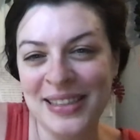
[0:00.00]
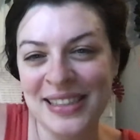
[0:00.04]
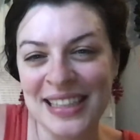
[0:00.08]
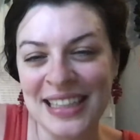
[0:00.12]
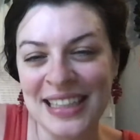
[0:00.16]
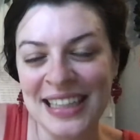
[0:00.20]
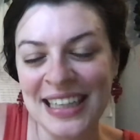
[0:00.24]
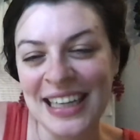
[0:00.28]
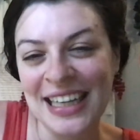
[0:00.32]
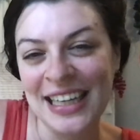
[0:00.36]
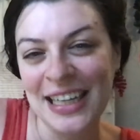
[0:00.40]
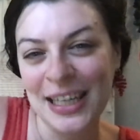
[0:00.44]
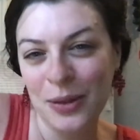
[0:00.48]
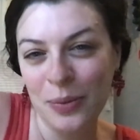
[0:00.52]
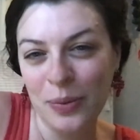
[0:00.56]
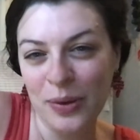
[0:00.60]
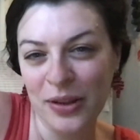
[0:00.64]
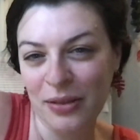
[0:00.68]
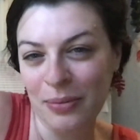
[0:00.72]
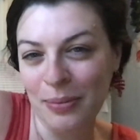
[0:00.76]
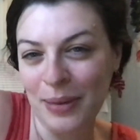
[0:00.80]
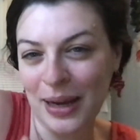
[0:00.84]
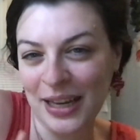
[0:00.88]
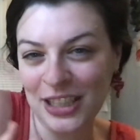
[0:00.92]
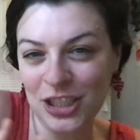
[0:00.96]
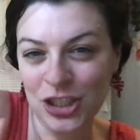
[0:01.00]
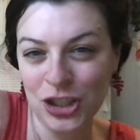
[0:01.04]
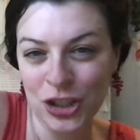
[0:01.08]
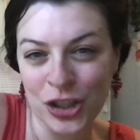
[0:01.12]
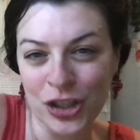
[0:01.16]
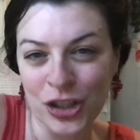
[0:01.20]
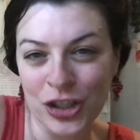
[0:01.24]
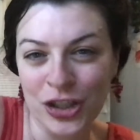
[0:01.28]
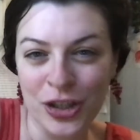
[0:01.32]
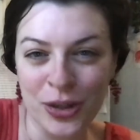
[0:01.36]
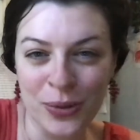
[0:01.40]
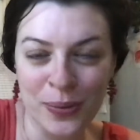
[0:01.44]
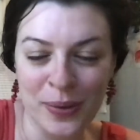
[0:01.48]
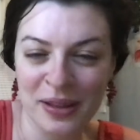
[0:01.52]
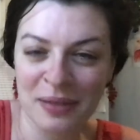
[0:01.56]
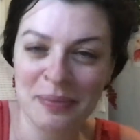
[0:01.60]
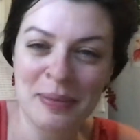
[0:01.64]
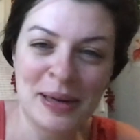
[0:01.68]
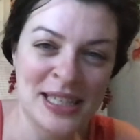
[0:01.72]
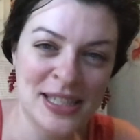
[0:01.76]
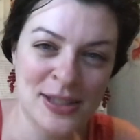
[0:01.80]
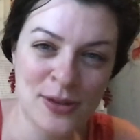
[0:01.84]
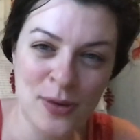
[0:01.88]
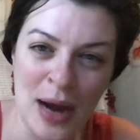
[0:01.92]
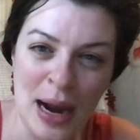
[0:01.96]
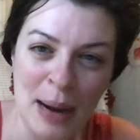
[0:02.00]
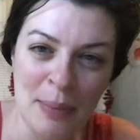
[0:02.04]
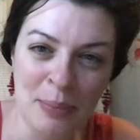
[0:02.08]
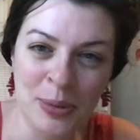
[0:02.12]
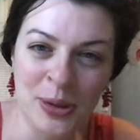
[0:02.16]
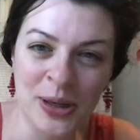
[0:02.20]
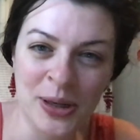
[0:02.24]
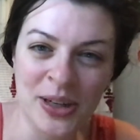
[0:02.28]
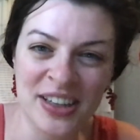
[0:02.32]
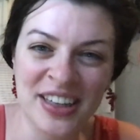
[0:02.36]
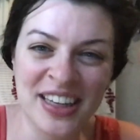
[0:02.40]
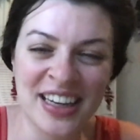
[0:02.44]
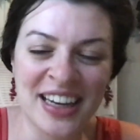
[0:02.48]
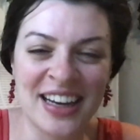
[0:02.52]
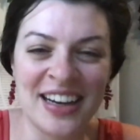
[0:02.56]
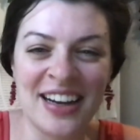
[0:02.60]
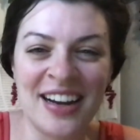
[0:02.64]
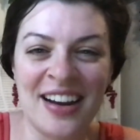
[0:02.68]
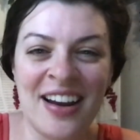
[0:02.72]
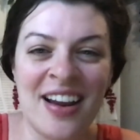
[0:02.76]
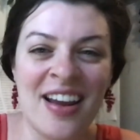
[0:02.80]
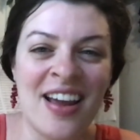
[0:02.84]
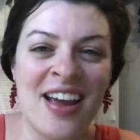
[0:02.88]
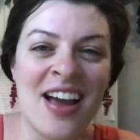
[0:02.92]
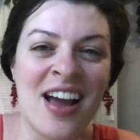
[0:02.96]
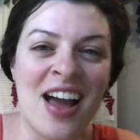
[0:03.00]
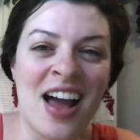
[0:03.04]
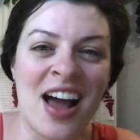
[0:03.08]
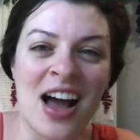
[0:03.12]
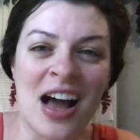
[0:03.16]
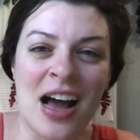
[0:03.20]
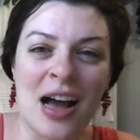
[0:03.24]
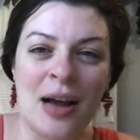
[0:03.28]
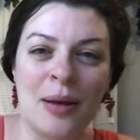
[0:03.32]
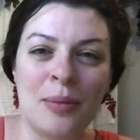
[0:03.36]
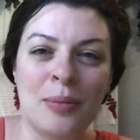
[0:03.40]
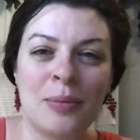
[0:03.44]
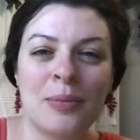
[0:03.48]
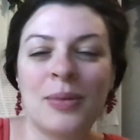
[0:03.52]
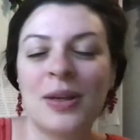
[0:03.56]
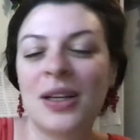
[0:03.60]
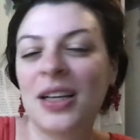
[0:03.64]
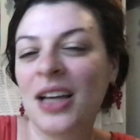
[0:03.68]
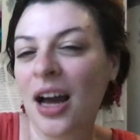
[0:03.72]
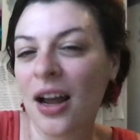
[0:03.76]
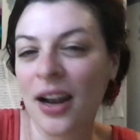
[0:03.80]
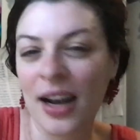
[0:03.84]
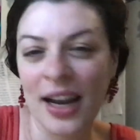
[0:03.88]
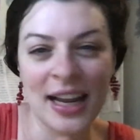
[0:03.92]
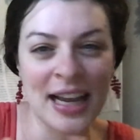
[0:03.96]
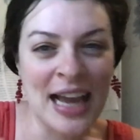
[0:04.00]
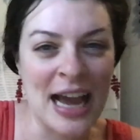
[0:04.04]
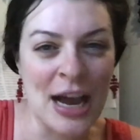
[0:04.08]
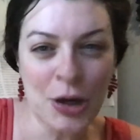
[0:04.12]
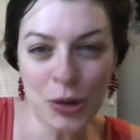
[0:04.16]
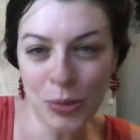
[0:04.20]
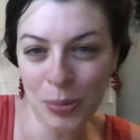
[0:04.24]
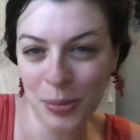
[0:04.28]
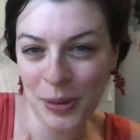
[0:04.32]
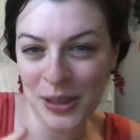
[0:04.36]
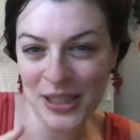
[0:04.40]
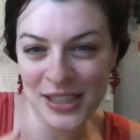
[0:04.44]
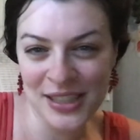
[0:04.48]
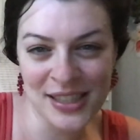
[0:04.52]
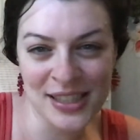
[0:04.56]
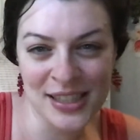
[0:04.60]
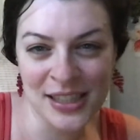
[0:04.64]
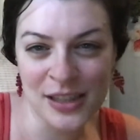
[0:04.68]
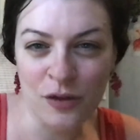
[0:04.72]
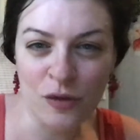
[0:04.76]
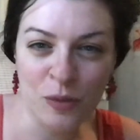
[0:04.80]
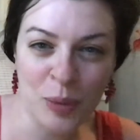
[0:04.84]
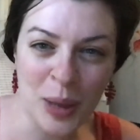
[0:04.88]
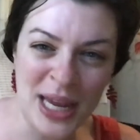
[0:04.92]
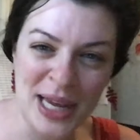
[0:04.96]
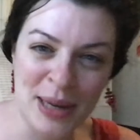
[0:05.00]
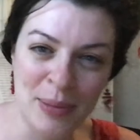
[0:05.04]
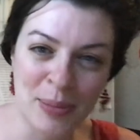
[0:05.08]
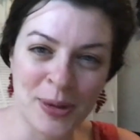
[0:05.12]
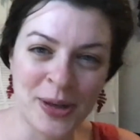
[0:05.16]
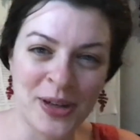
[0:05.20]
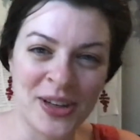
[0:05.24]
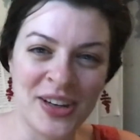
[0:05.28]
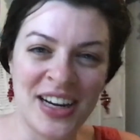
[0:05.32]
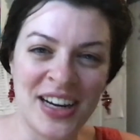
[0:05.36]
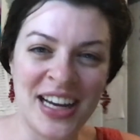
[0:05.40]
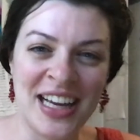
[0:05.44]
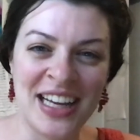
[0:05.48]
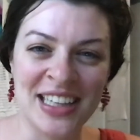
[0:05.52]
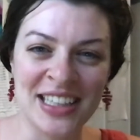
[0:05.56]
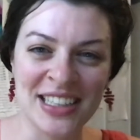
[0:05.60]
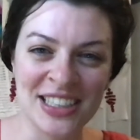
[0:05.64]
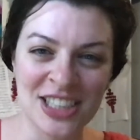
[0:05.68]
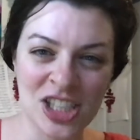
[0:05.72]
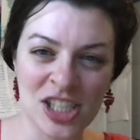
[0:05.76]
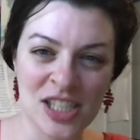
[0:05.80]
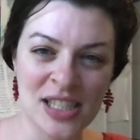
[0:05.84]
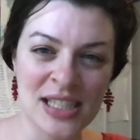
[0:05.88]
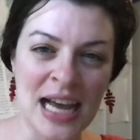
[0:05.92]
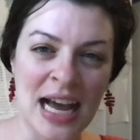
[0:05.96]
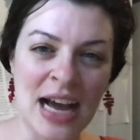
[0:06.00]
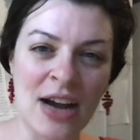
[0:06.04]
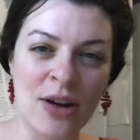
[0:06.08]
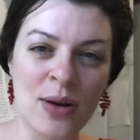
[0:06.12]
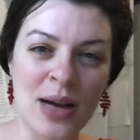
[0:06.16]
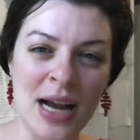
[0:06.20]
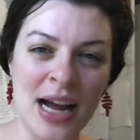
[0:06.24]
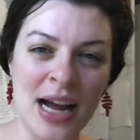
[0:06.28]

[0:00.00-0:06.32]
a kid with my journal, with my scrapbook, and cutting out pieces of paper, and just how